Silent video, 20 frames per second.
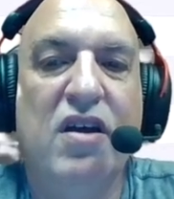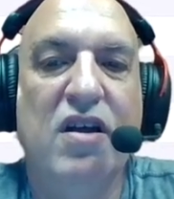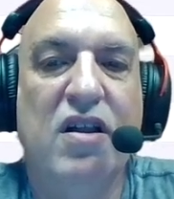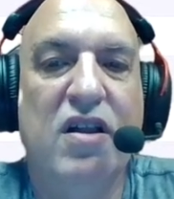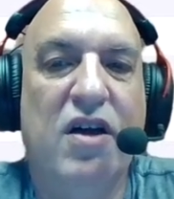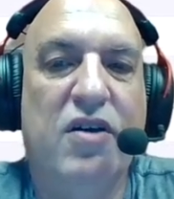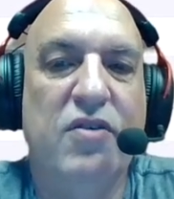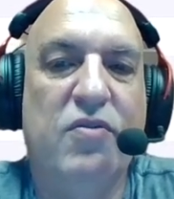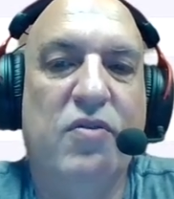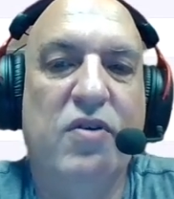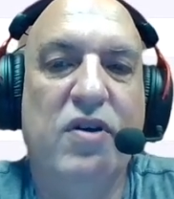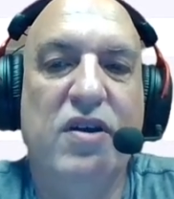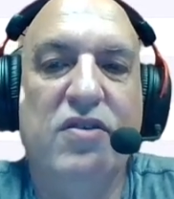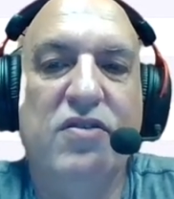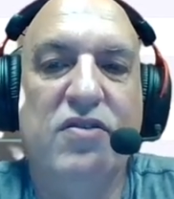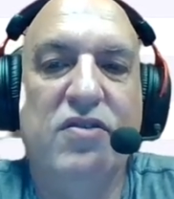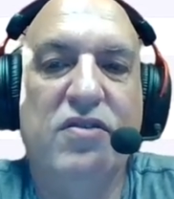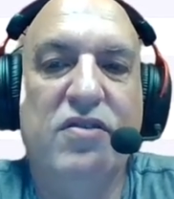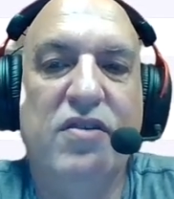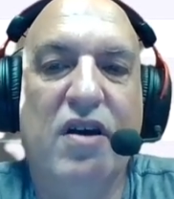
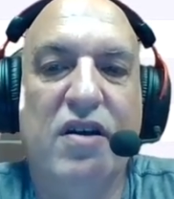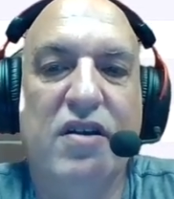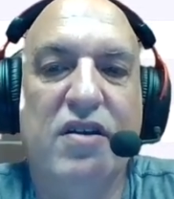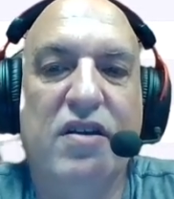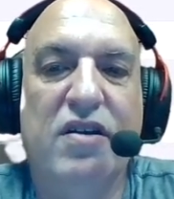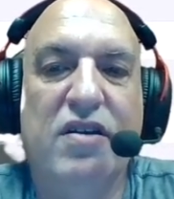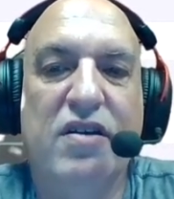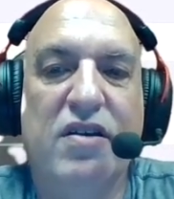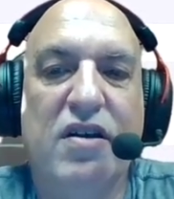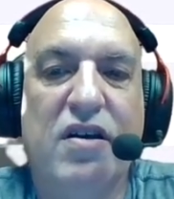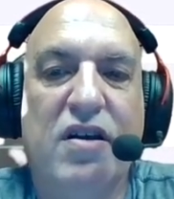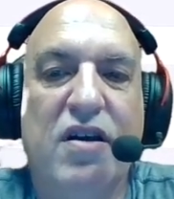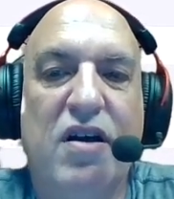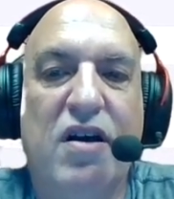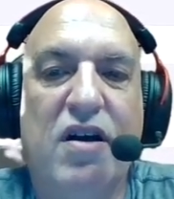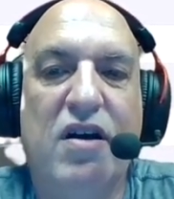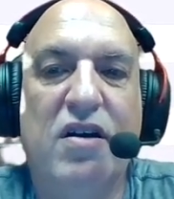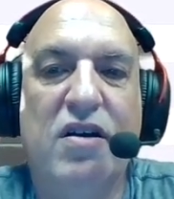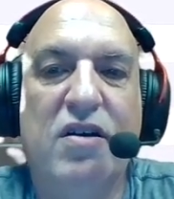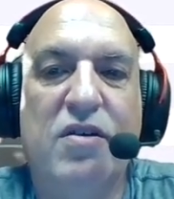
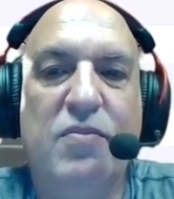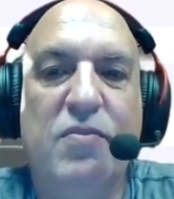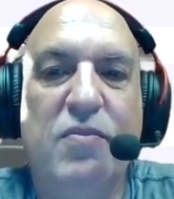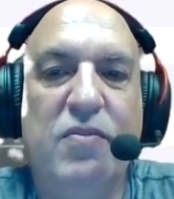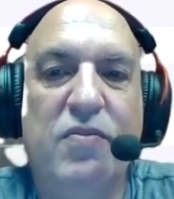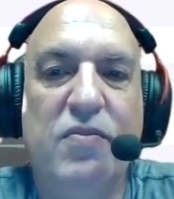cloudways.com,